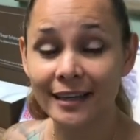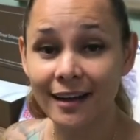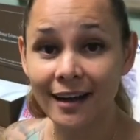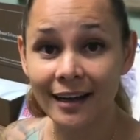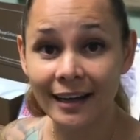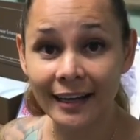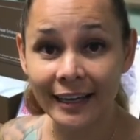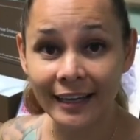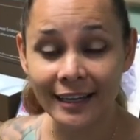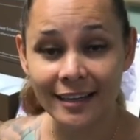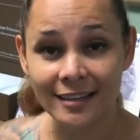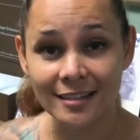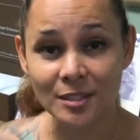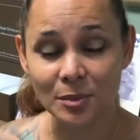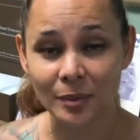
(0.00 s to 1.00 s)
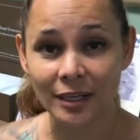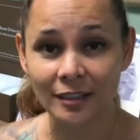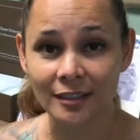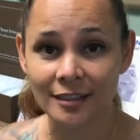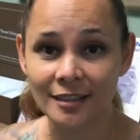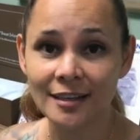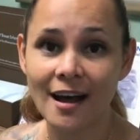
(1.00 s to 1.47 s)
hi, it's
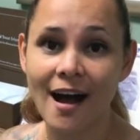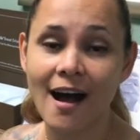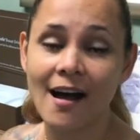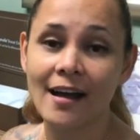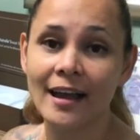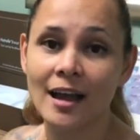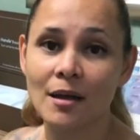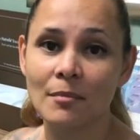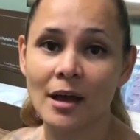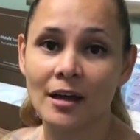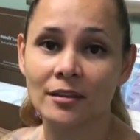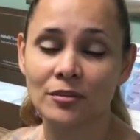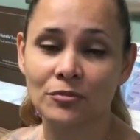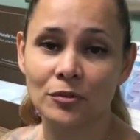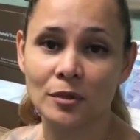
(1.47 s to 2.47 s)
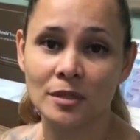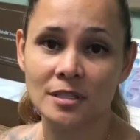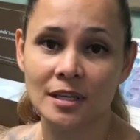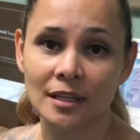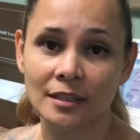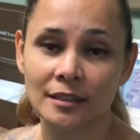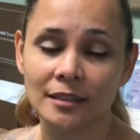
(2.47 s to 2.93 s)
Rella. I am at the
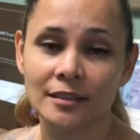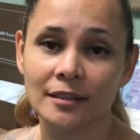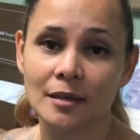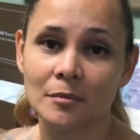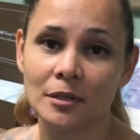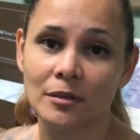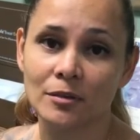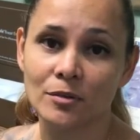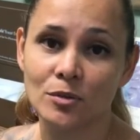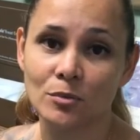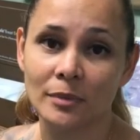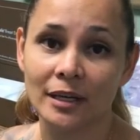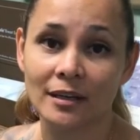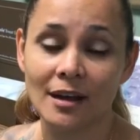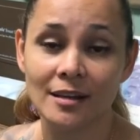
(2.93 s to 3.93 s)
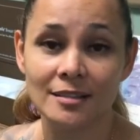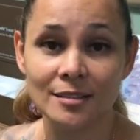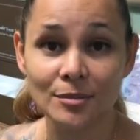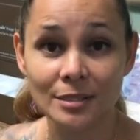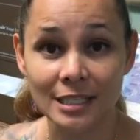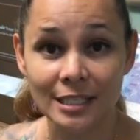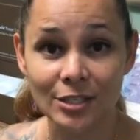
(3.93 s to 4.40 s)
Ferguson Clinic. I'm here to do my
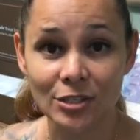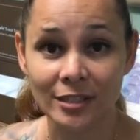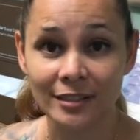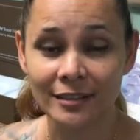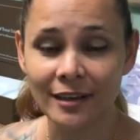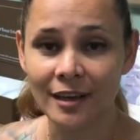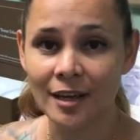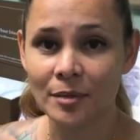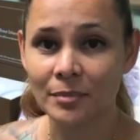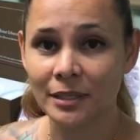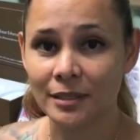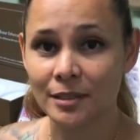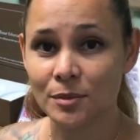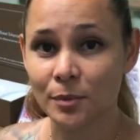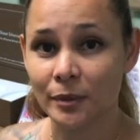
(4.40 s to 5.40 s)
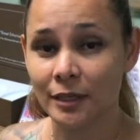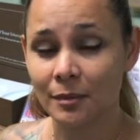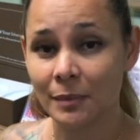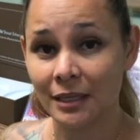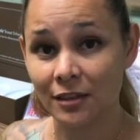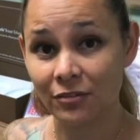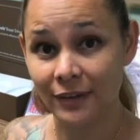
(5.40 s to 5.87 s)
consultation because we're gonna
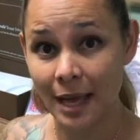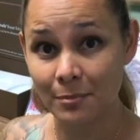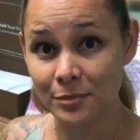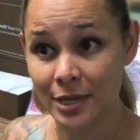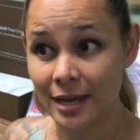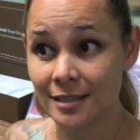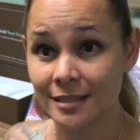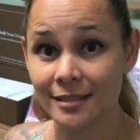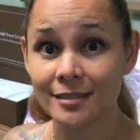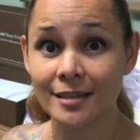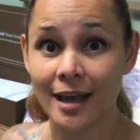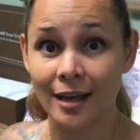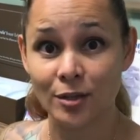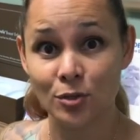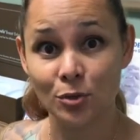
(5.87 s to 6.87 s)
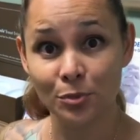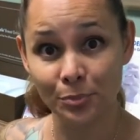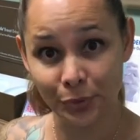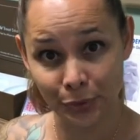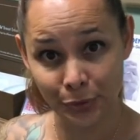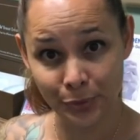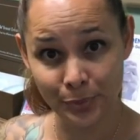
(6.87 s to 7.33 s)
make the flapjacks into actual
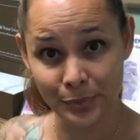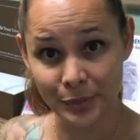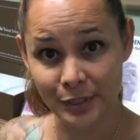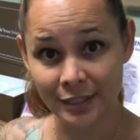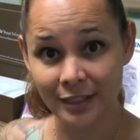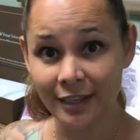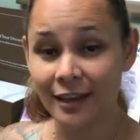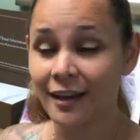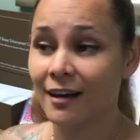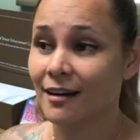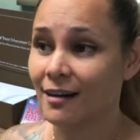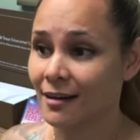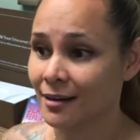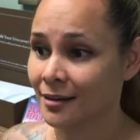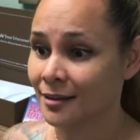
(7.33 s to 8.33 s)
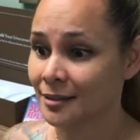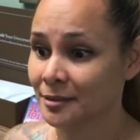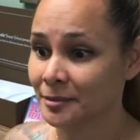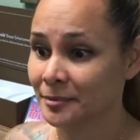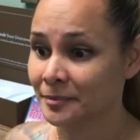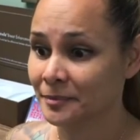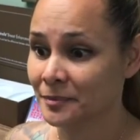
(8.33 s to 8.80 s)
boobs.
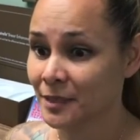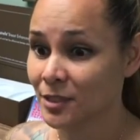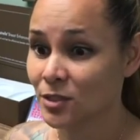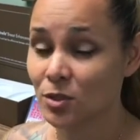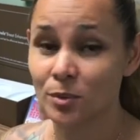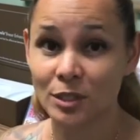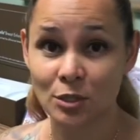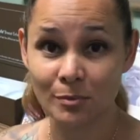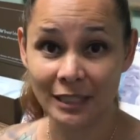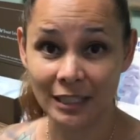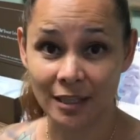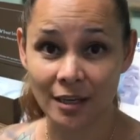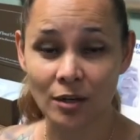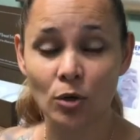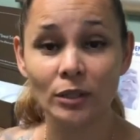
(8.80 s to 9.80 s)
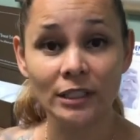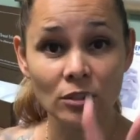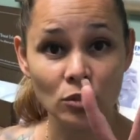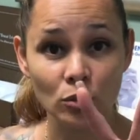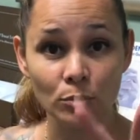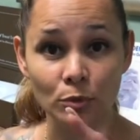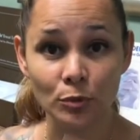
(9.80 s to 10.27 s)
So wish me luck. Only
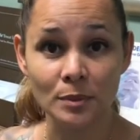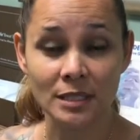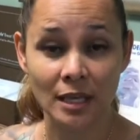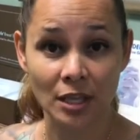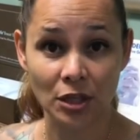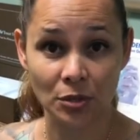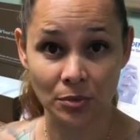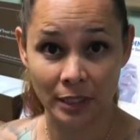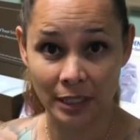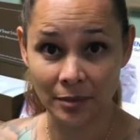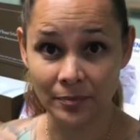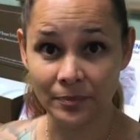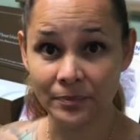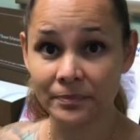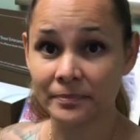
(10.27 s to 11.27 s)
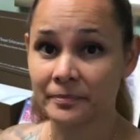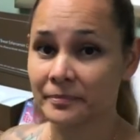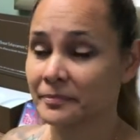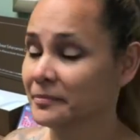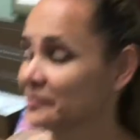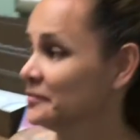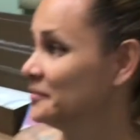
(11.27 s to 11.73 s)
2 boobs, not 3.
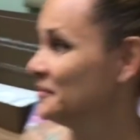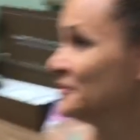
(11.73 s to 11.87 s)
All